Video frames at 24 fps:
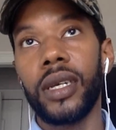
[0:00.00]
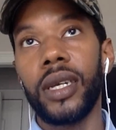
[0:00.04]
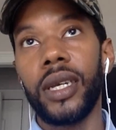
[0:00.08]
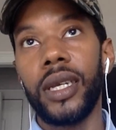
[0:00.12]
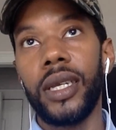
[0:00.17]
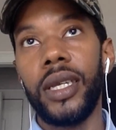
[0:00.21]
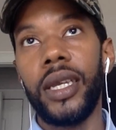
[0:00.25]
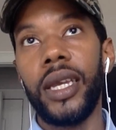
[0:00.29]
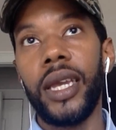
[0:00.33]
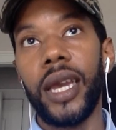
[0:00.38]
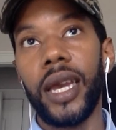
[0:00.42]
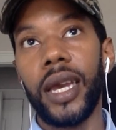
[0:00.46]

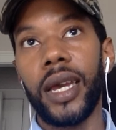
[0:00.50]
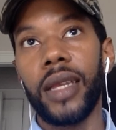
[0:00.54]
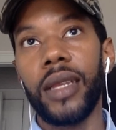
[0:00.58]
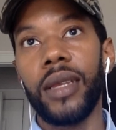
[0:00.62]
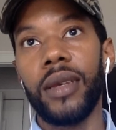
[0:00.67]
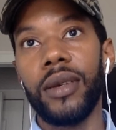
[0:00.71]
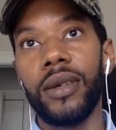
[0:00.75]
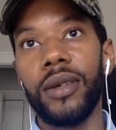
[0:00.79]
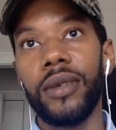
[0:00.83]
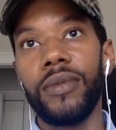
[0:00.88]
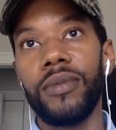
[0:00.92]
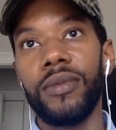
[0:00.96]
yeah,
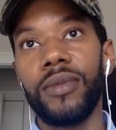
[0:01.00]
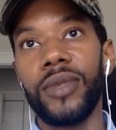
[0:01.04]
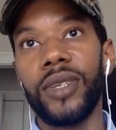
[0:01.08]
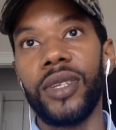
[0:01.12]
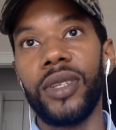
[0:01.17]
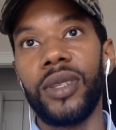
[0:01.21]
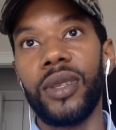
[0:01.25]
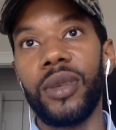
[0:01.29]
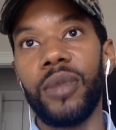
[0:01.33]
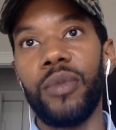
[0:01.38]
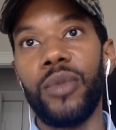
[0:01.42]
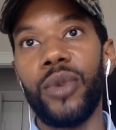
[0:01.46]
the
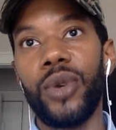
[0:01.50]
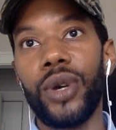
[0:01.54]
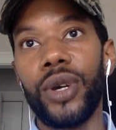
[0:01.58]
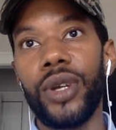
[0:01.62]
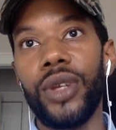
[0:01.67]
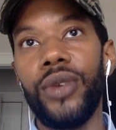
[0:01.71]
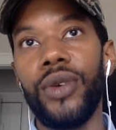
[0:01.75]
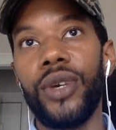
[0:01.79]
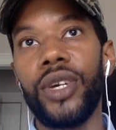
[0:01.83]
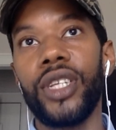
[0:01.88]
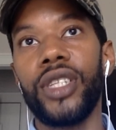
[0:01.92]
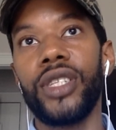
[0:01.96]
more
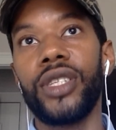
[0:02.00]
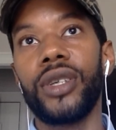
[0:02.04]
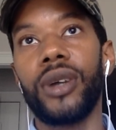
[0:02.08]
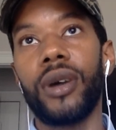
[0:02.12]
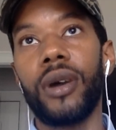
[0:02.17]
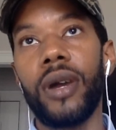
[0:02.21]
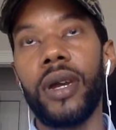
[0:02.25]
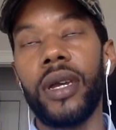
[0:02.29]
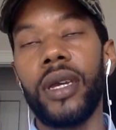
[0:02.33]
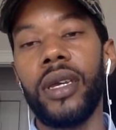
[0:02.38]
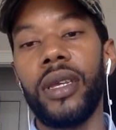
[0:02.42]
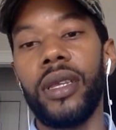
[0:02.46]
you can
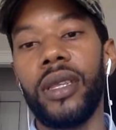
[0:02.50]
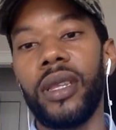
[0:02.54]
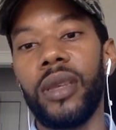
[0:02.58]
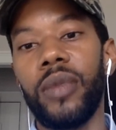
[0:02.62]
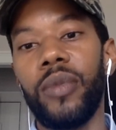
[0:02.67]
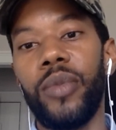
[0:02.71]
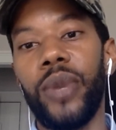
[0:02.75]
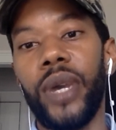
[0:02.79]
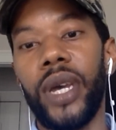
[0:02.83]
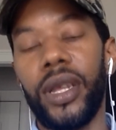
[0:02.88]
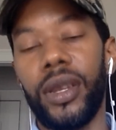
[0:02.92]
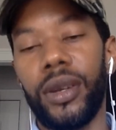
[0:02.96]
target, the
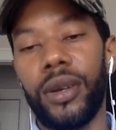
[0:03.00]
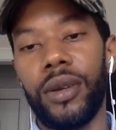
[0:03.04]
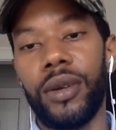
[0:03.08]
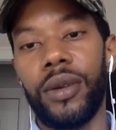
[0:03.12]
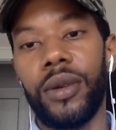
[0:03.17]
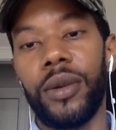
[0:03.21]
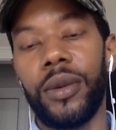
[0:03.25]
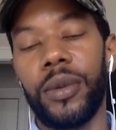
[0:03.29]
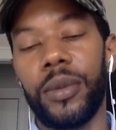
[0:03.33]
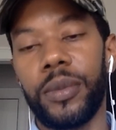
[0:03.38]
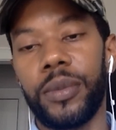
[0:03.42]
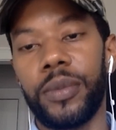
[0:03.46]
better.
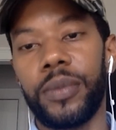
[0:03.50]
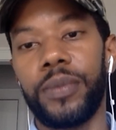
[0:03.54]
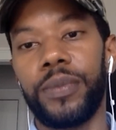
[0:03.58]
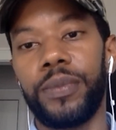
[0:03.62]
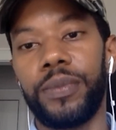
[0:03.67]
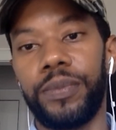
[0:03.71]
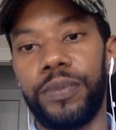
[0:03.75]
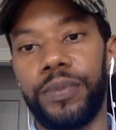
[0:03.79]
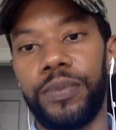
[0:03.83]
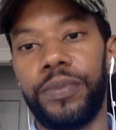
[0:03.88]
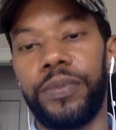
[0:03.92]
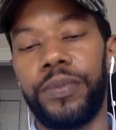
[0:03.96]

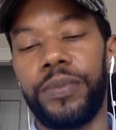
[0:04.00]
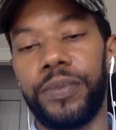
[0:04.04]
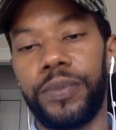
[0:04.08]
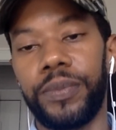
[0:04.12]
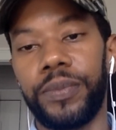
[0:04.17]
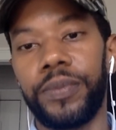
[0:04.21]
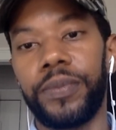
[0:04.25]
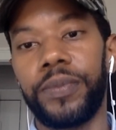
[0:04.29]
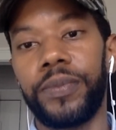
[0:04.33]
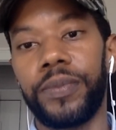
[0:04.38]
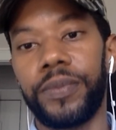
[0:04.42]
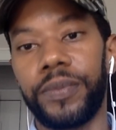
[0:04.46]

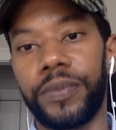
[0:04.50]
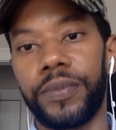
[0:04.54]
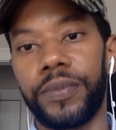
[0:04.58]
Great. Yeah,